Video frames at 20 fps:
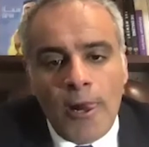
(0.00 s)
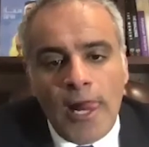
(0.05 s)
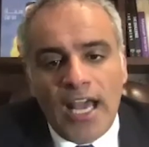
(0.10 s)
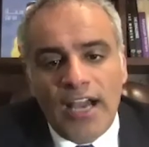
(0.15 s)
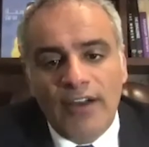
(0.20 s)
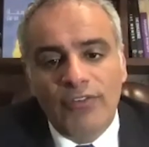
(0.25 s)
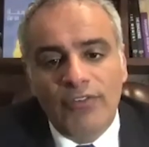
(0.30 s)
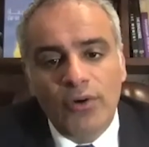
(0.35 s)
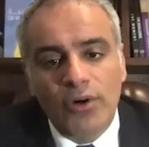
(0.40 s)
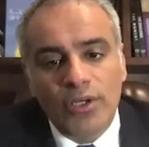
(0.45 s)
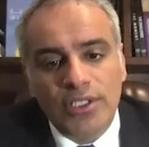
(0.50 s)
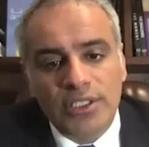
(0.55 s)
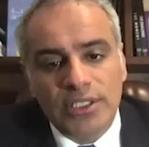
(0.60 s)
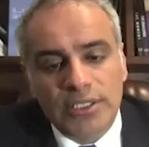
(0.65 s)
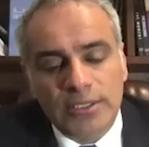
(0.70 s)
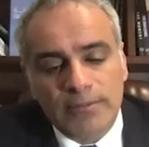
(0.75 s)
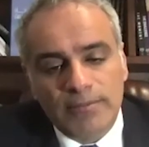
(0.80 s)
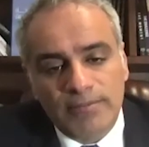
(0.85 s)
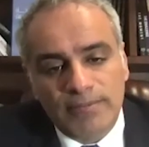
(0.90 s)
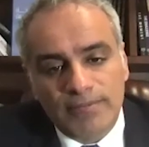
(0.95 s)
Of
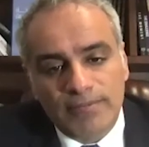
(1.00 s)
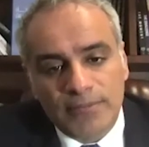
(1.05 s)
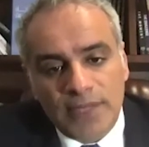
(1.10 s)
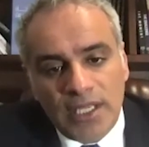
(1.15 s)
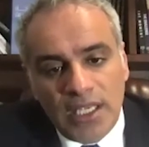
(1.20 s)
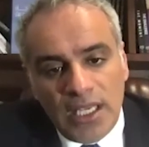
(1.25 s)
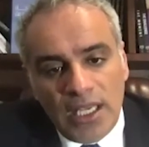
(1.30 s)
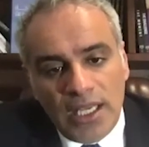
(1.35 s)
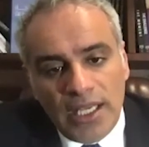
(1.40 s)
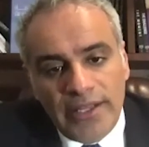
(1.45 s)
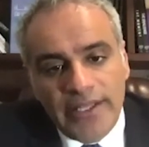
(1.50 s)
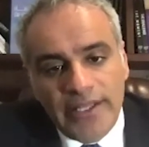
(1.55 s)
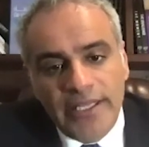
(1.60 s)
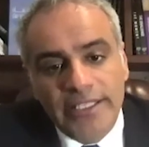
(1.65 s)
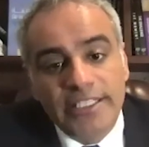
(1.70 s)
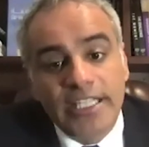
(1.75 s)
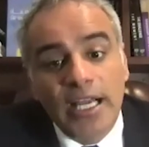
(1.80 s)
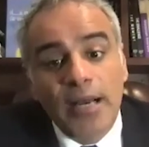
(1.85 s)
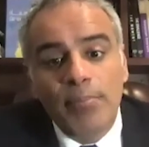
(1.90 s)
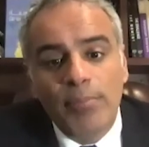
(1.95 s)
course, the
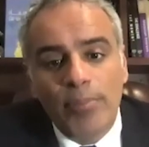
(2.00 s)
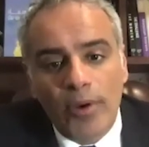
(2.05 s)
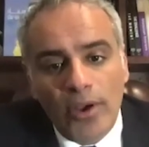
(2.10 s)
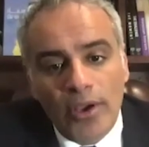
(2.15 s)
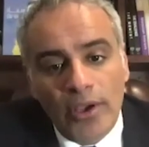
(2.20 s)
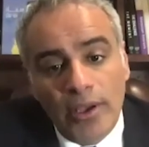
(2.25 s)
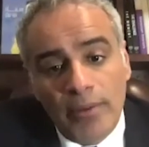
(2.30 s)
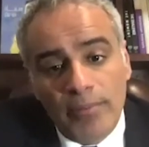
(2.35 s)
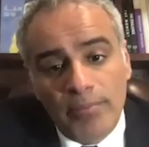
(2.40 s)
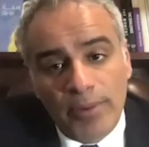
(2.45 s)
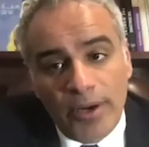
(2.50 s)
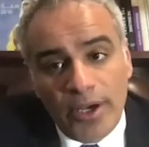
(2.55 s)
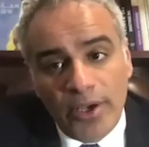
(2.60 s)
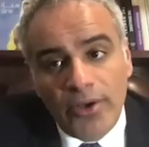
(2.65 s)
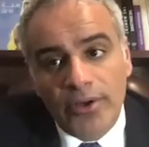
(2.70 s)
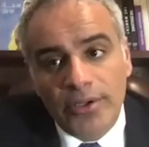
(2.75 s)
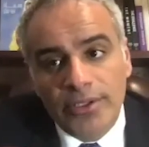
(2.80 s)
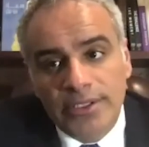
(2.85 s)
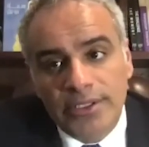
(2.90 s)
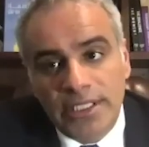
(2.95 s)
top
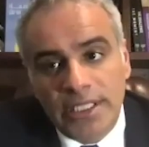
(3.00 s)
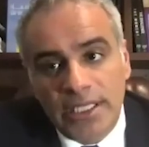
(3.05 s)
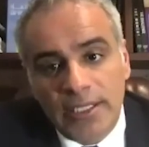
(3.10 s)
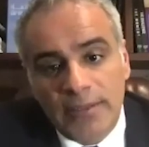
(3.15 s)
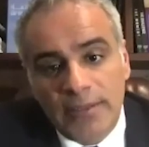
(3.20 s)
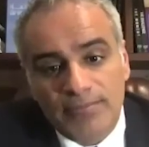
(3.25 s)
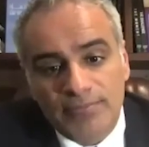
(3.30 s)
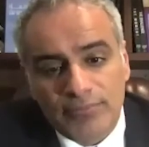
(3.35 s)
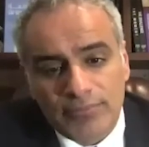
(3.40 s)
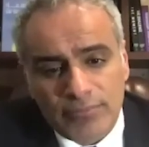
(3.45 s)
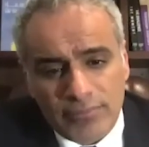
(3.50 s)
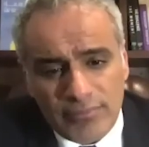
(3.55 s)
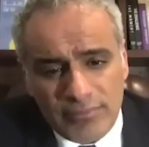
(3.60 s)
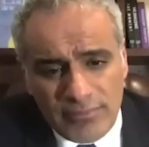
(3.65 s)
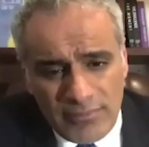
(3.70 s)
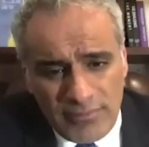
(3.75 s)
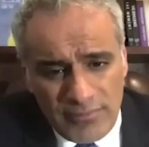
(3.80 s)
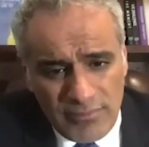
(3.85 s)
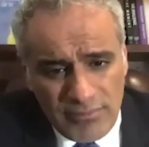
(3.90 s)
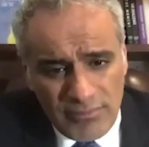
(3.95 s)
priority
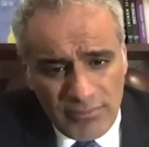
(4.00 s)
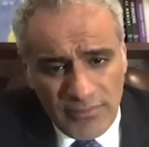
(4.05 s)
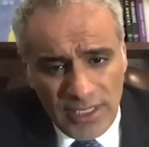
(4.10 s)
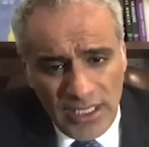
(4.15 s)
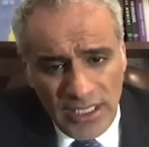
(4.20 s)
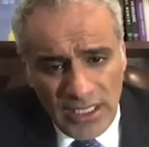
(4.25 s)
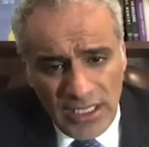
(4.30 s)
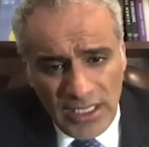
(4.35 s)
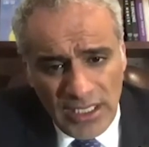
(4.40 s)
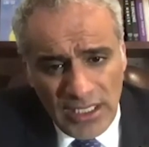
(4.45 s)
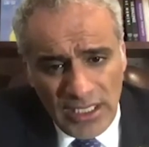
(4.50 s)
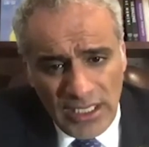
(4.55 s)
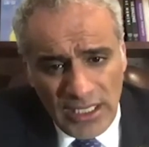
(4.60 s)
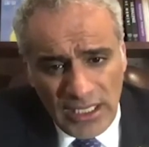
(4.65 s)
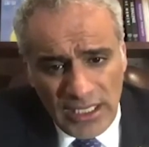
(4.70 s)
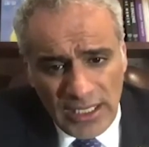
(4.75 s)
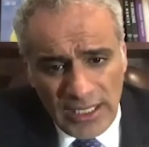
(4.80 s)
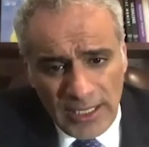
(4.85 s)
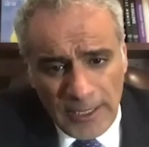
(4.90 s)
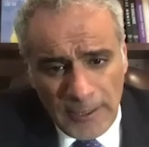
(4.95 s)

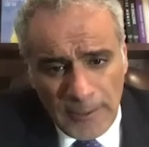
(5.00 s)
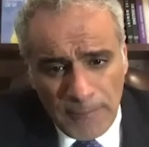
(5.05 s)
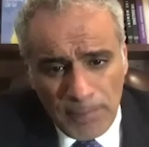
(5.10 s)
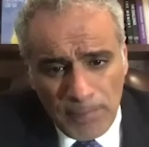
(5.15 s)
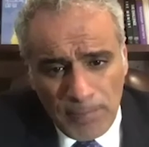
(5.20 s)
of